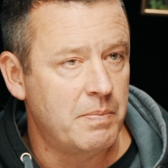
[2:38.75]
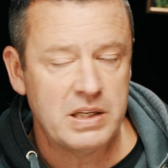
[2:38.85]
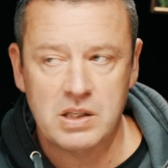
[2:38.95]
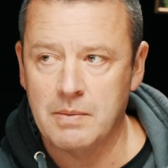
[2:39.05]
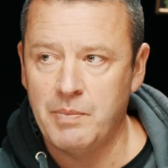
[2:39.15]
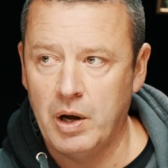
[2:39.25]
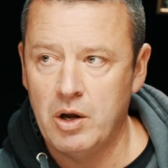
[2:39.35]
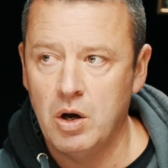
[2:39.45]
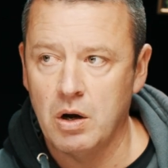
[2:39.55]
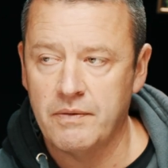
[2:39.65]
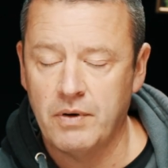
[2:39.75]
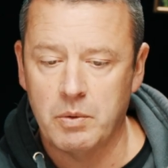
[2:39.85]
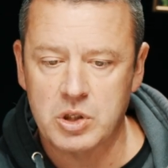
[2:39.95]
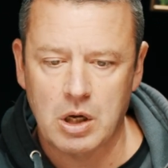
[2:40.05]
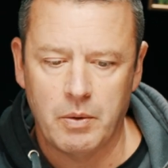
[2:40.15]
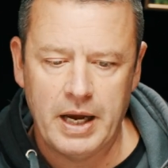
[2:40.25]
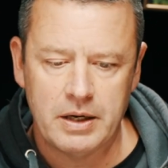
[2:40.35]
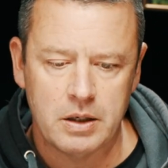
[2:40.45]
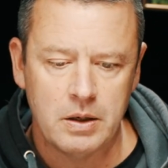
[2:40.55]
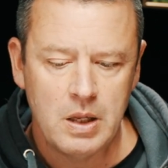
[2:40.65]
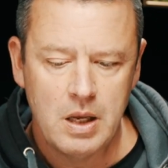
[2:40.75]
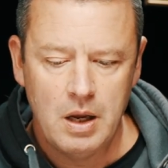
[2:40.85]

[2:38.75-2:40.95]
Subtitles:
best thing by her if I were to go ahead and